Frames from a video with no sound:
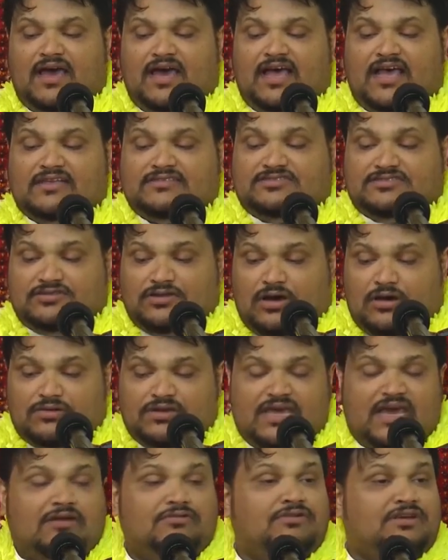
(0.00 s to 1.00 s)
as now
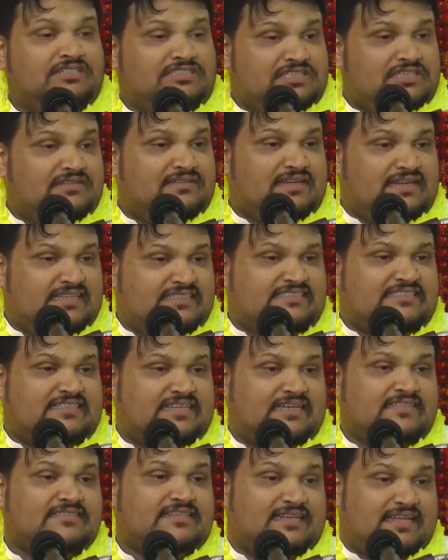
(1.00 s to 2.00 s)
they are reaching to this
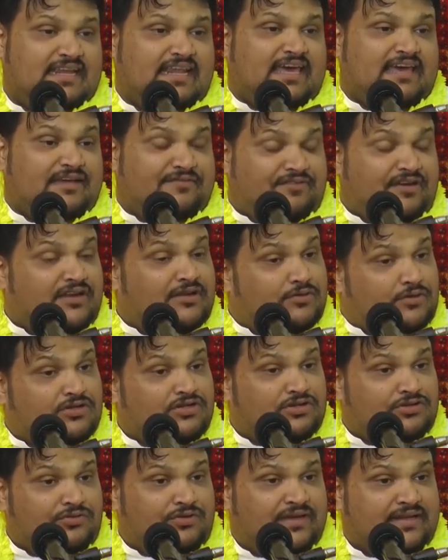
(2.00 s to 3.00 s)
stage in their life and they want
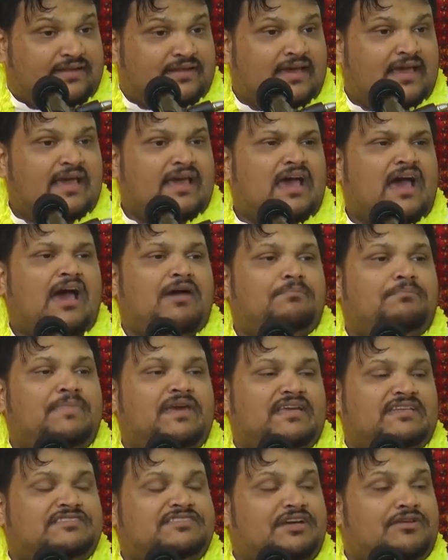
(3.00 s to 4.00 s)
to do it, a
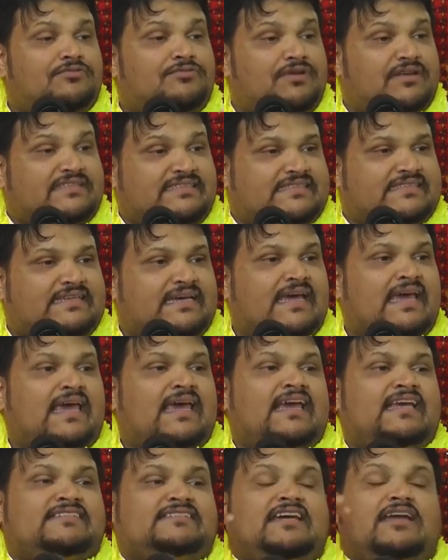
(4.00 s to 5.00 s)
major risk
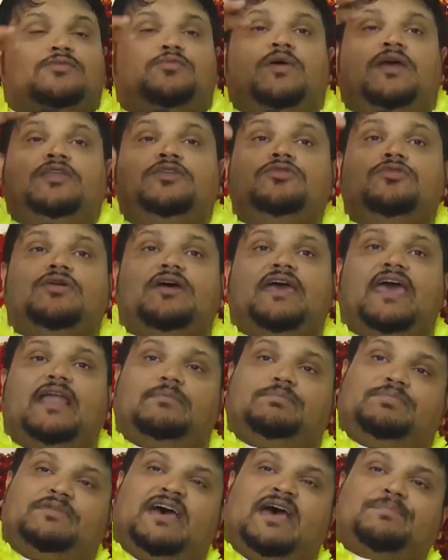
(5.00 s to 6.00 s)
is that when you
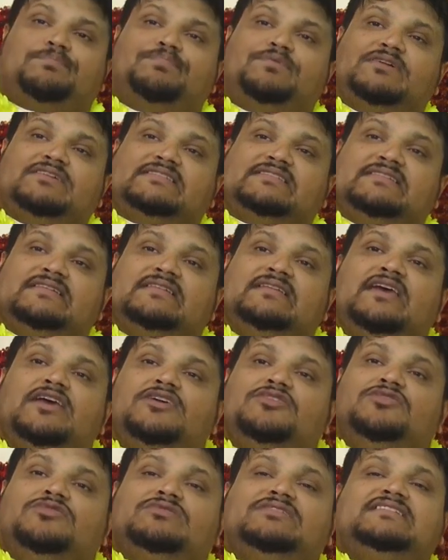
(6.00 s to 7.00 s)
help that person,
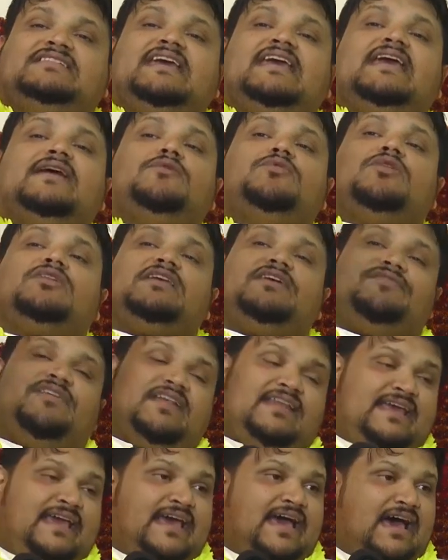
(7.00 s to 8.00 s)
you take
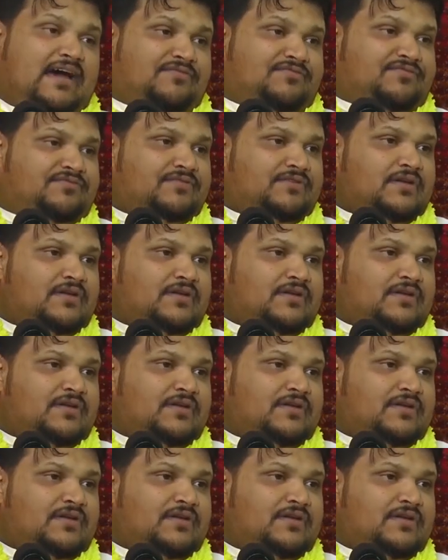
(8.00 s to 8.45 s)
whatever they have.